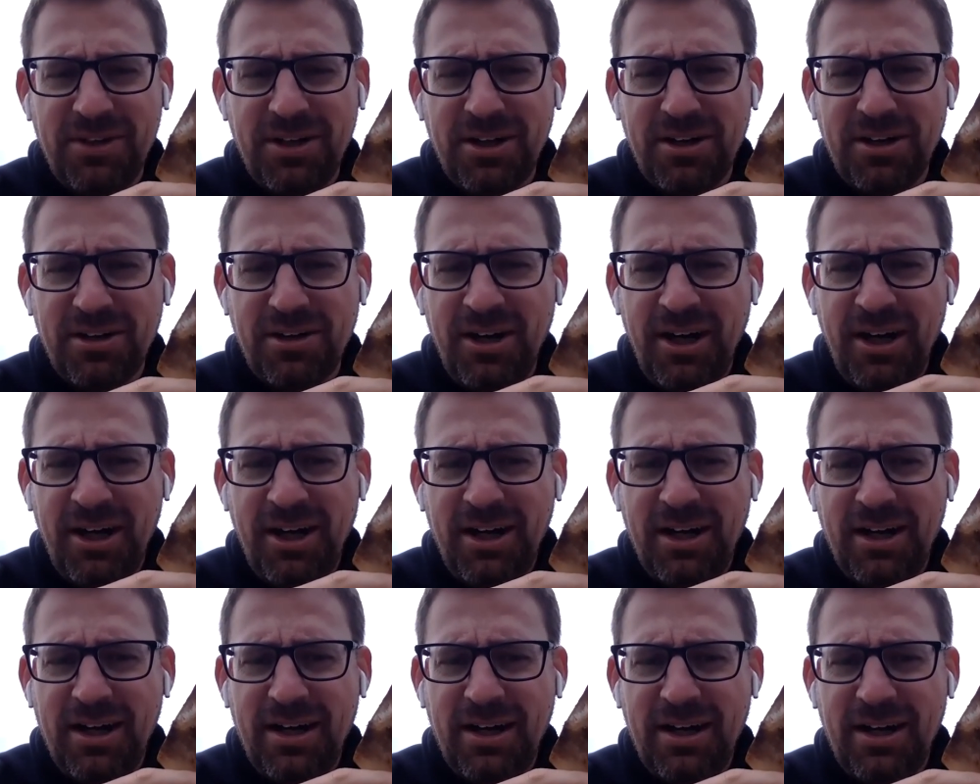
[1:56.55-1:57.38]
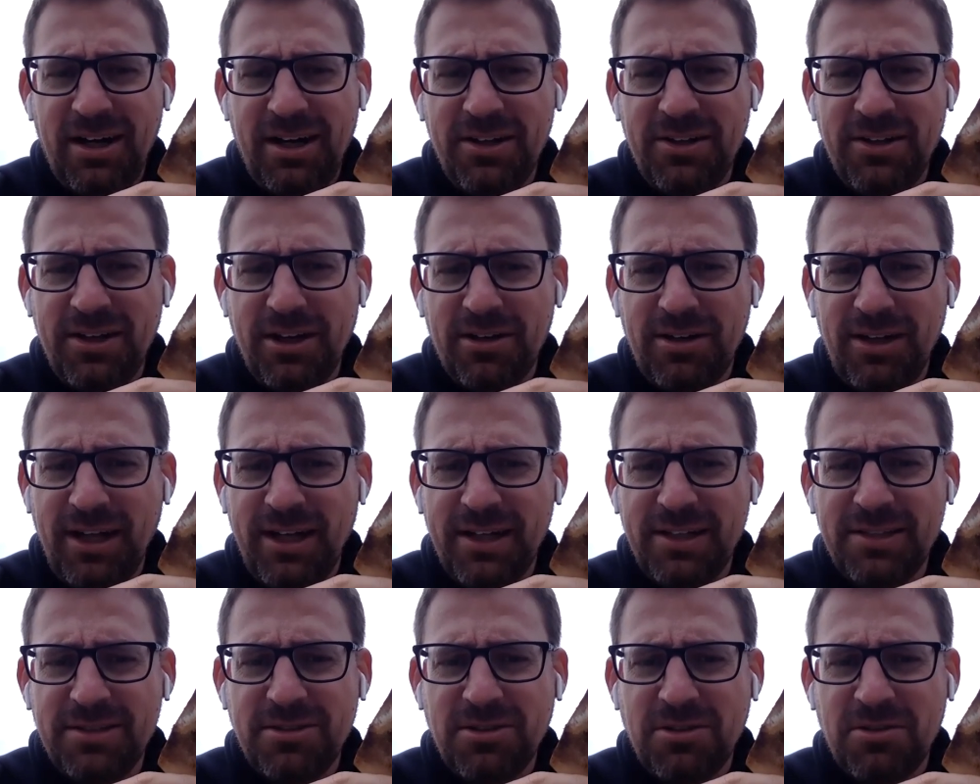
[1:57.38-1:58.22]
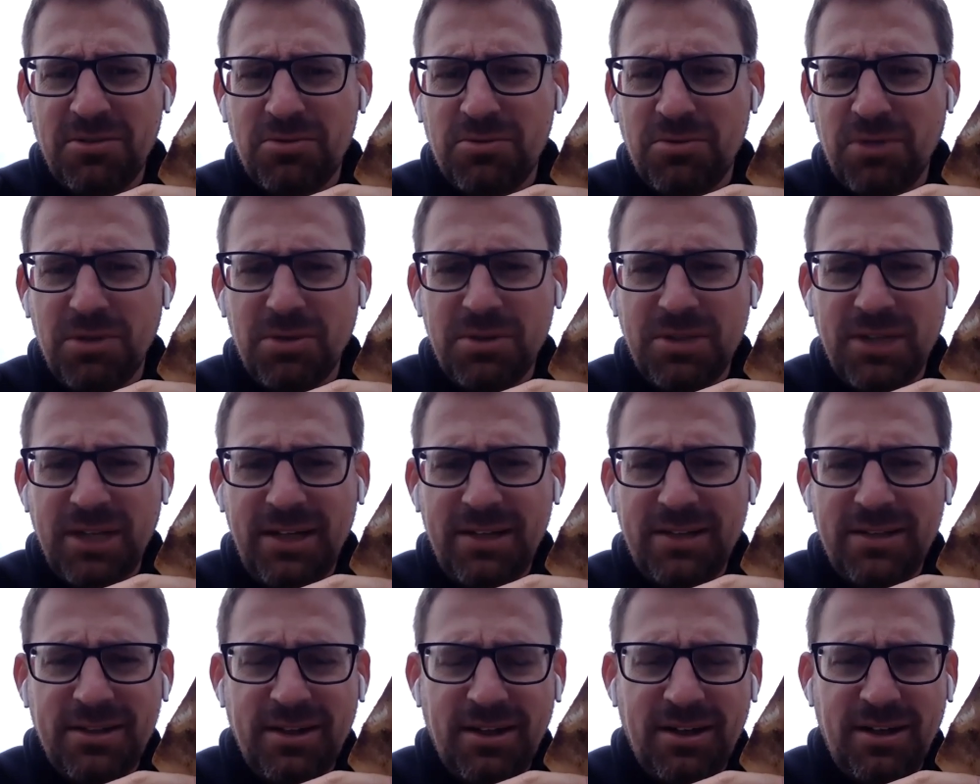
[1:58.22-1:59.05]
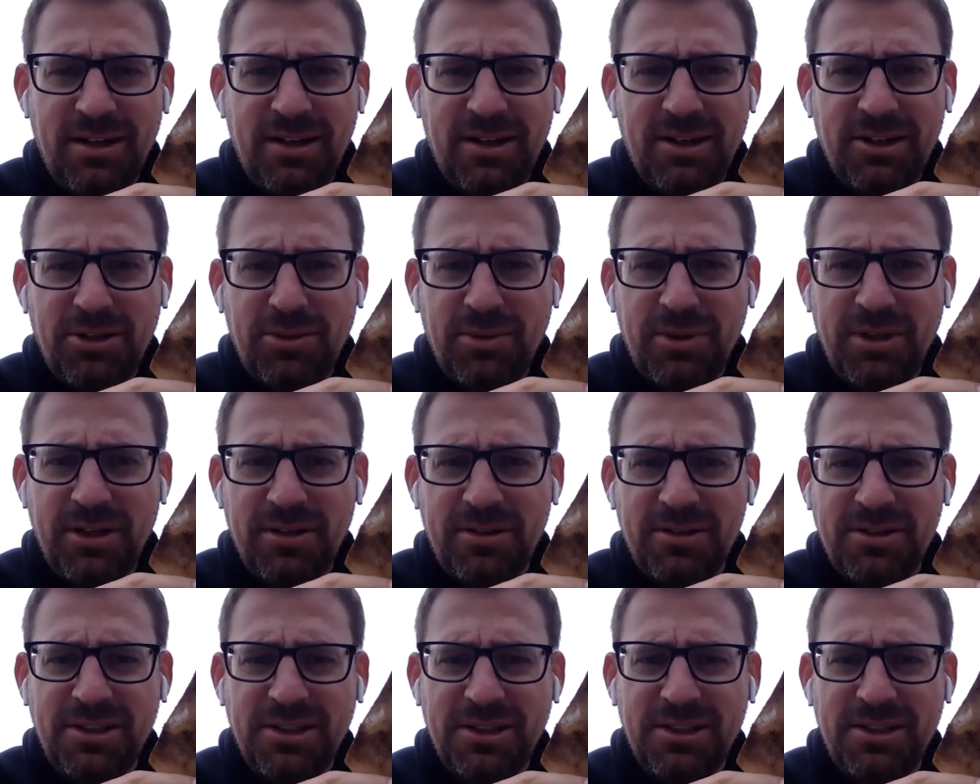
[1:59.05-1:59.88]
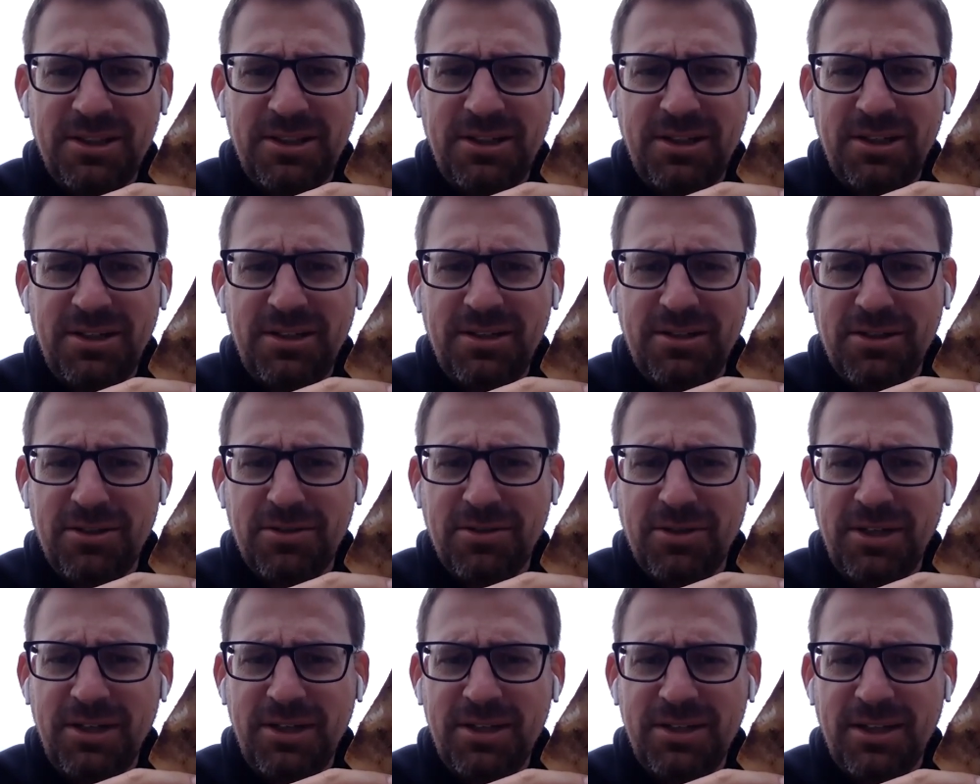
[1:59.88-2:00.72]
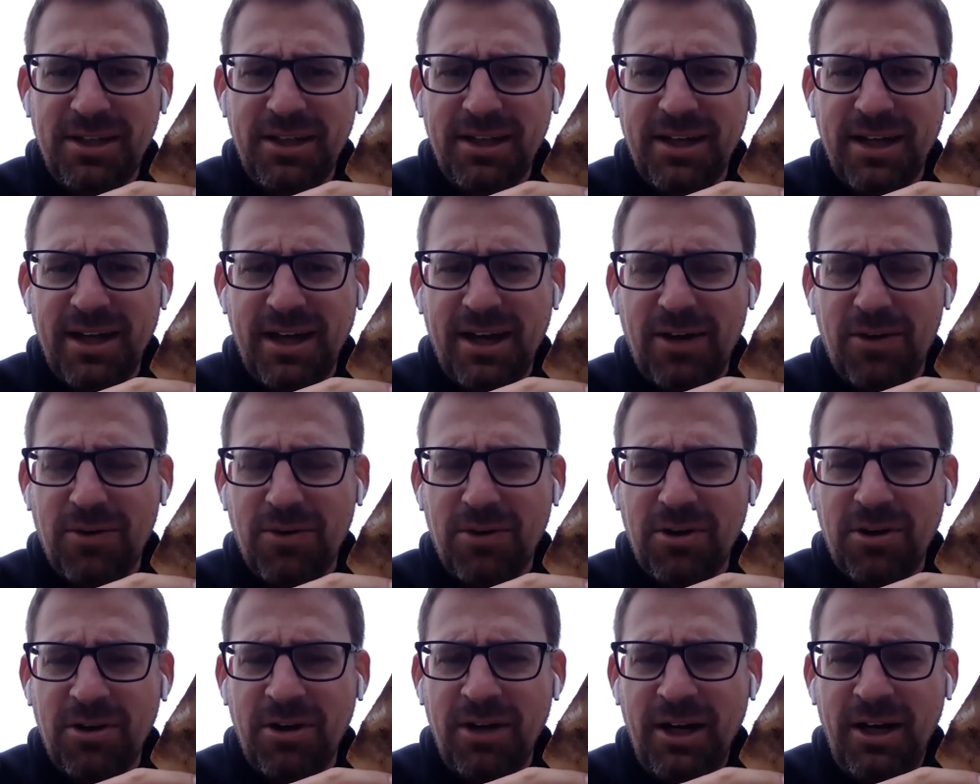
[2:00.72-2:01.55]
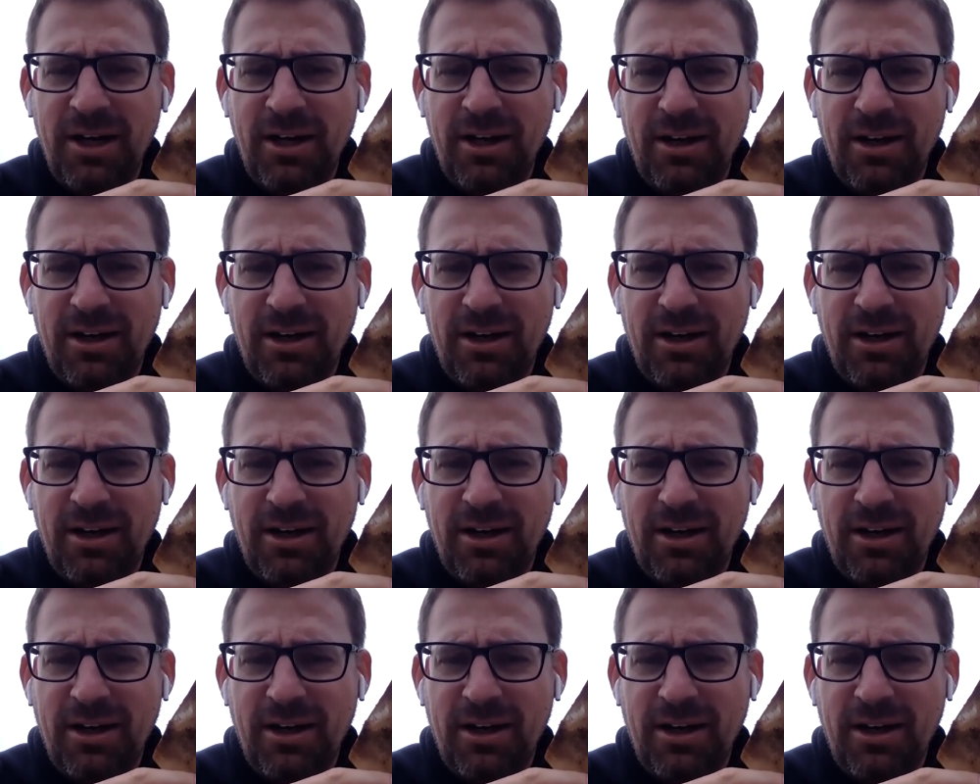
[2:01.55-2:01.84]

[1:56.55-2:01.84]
Their legs don't rotate 360 degrees like our